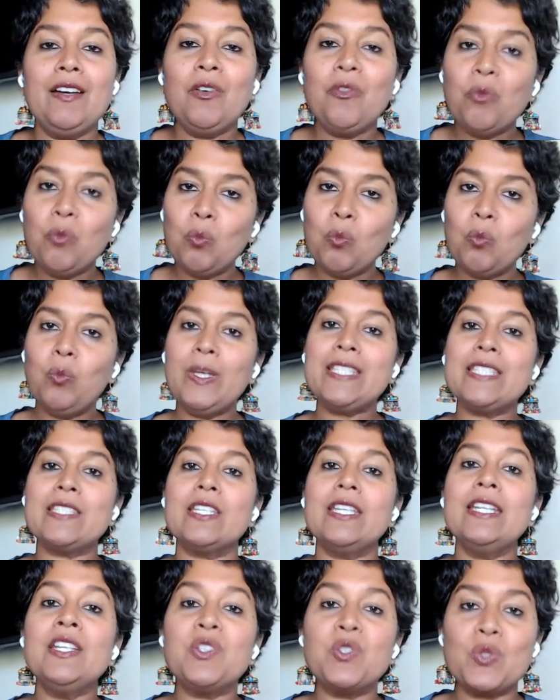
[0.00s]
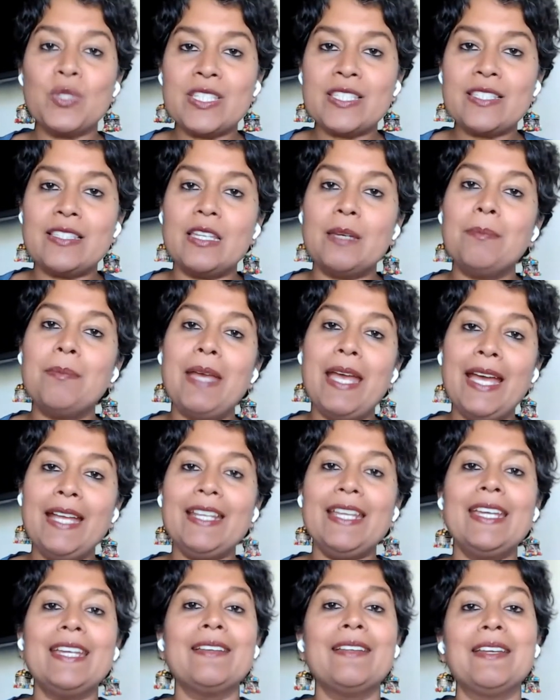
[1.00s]
which interests them at
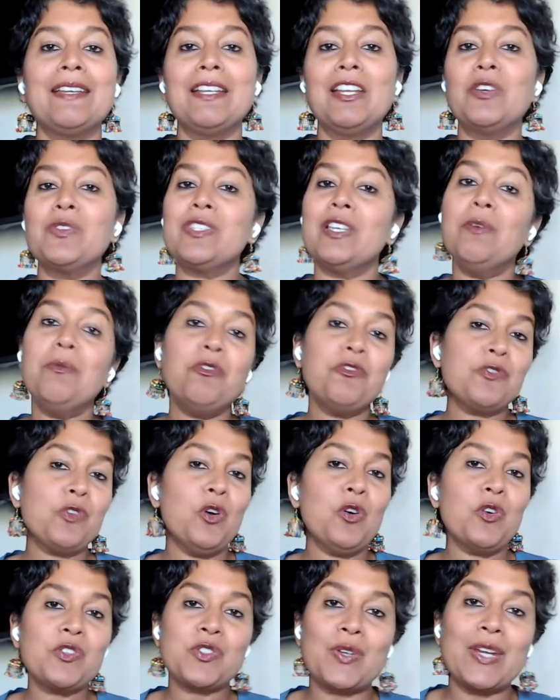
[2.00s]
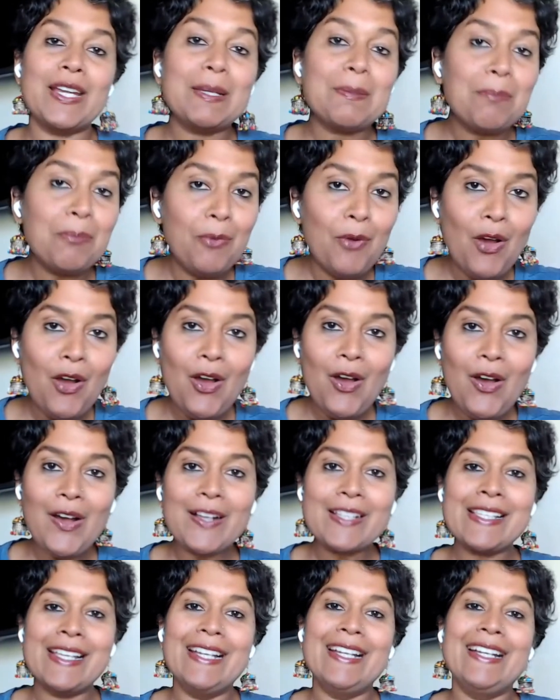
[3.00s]
Aryng. Now, some folks write
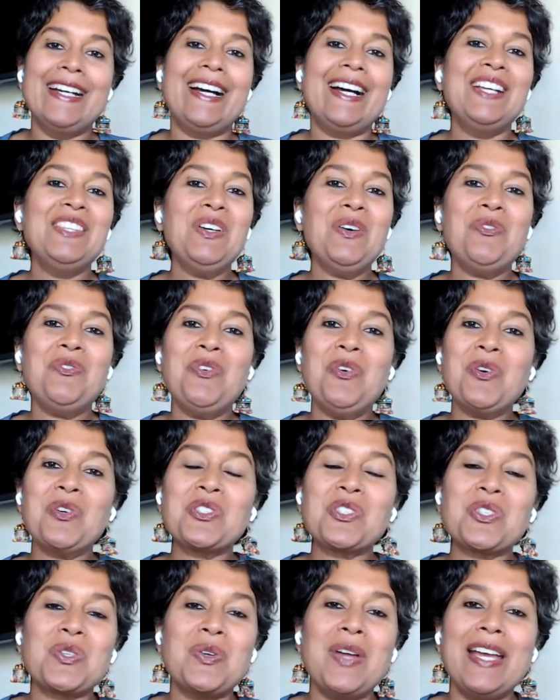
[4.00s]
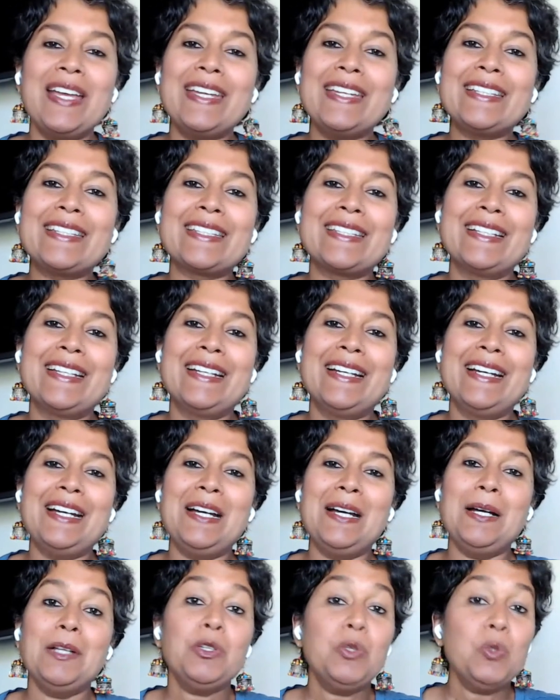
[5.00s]
blogs, other folks
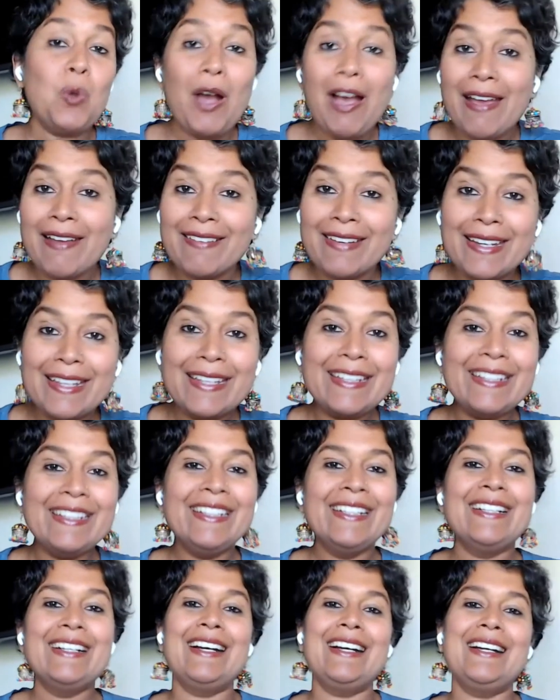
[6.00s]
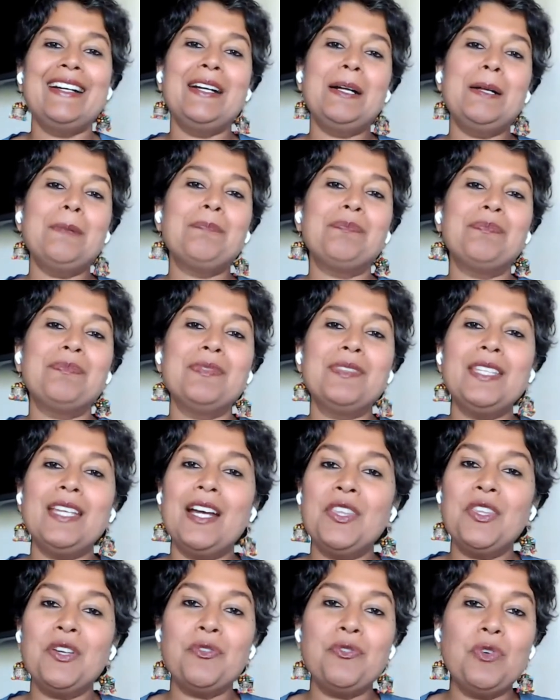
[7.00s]
do hiring. The
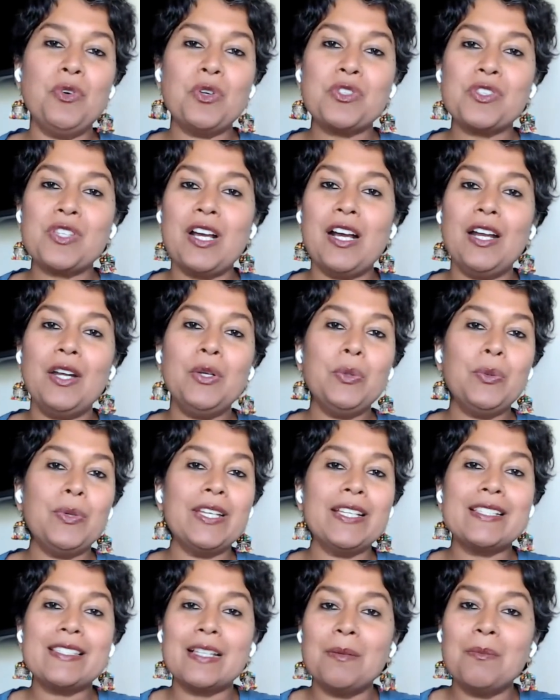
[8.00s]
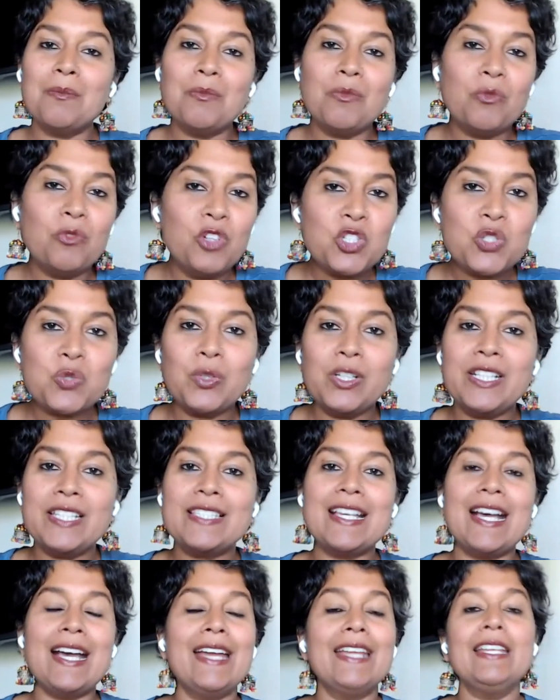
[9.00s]
other folks are doing some visual
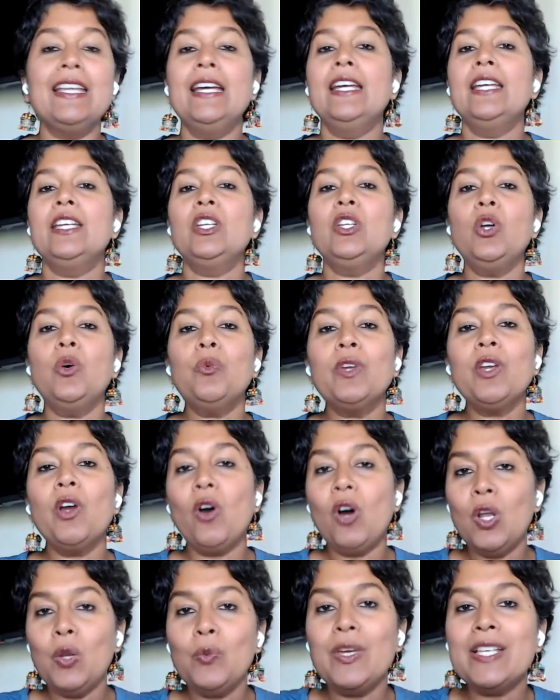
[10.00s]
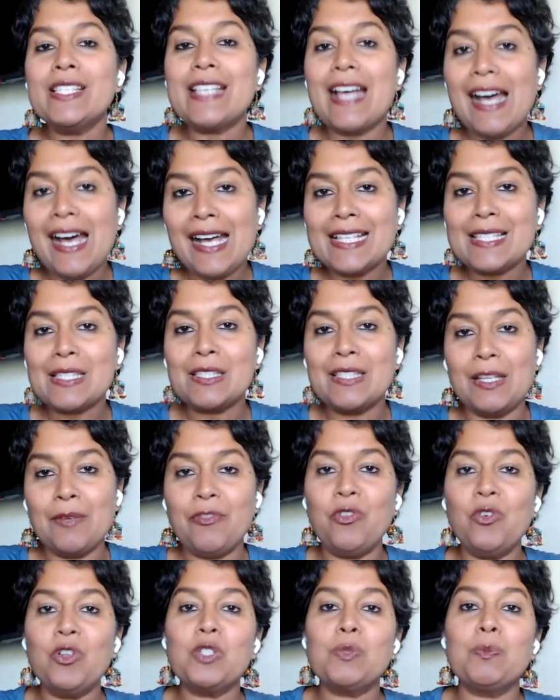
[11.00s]
design. We always ask that
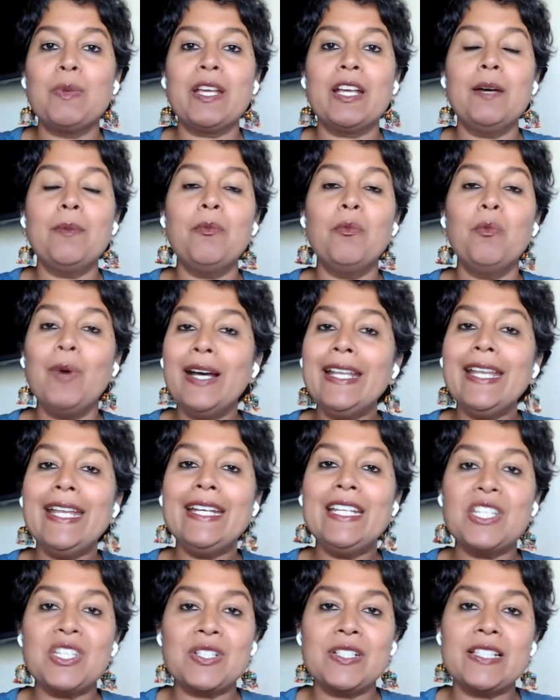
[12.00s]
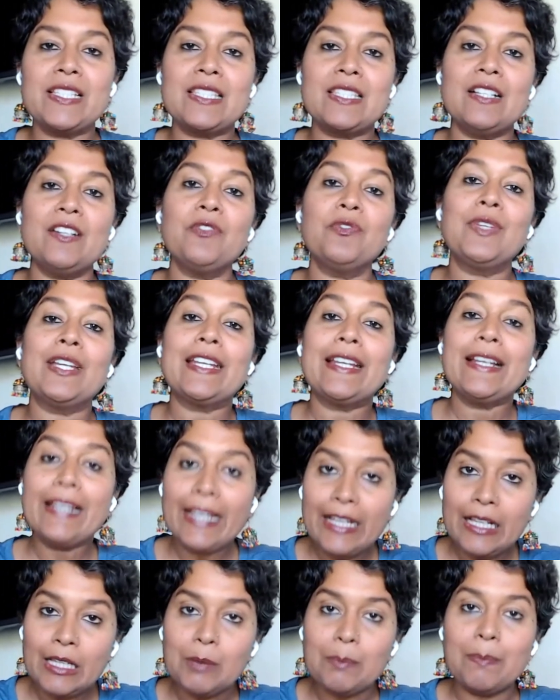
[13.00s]
folks pick up one additional stuff that will
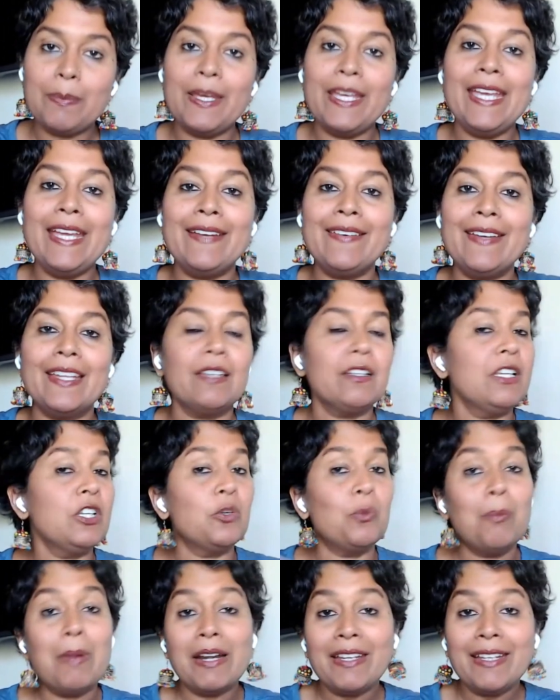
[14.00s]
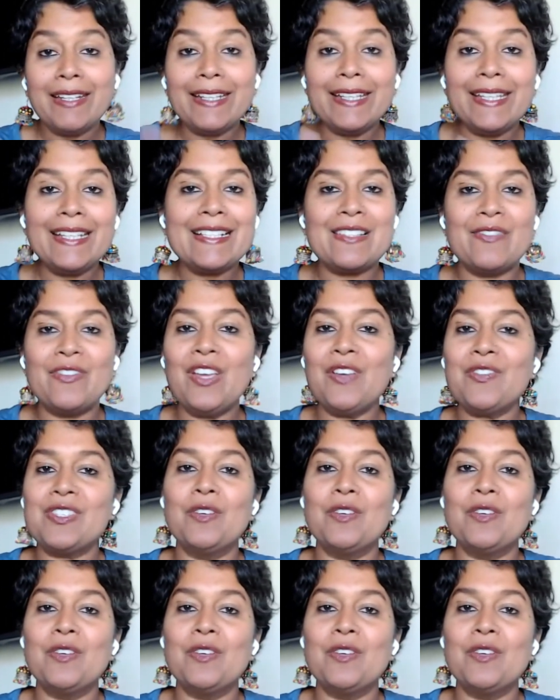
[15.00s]
help Aryng. Marketing, we have